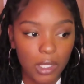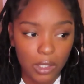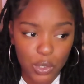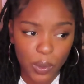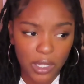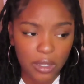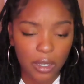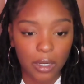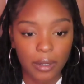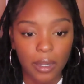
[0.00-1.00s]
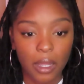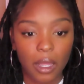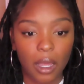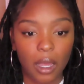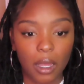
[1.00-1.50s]
the 23rd,
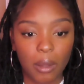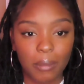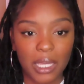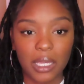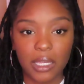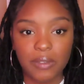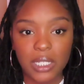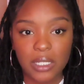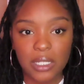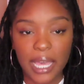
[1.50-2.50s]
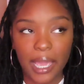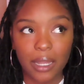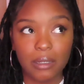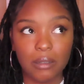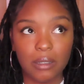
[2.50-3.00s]
it gives us
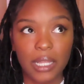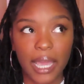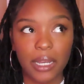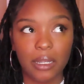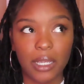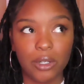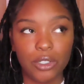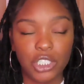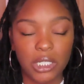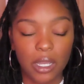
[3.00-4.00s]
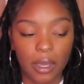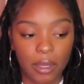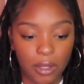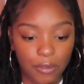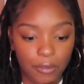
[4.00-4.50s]
that energy
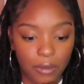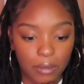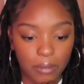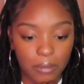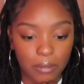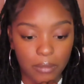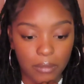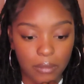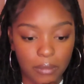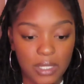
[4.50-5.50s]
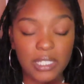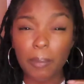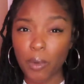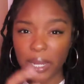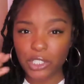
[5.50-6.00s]
of
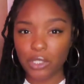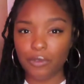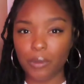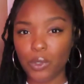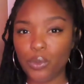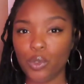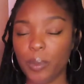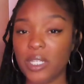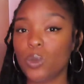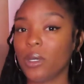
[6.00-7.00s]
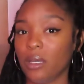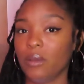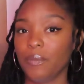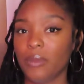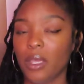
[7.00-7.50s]
separation from the group as
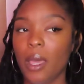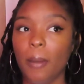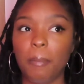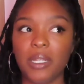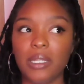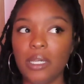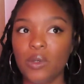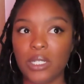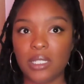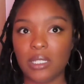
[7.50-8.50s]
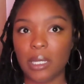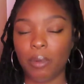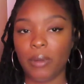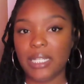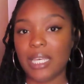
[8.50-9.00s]
well. But Leo doesn't
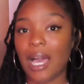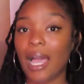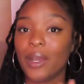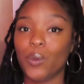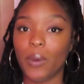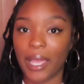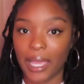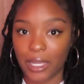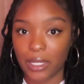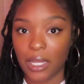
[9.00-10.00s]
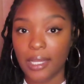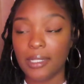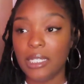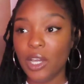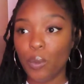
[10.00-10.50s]
separate to hide away.
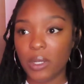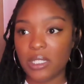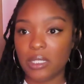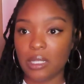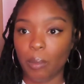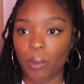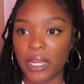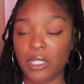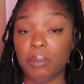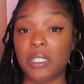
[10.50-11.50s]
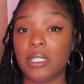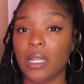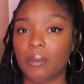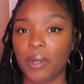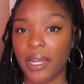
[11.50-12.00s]
Leo wants to separate to be
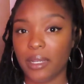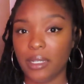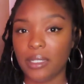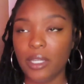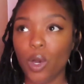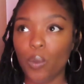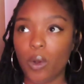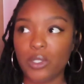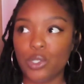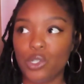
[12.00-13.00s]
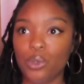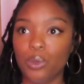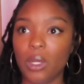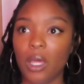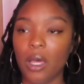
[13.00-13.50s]
celebrated. Leo wants to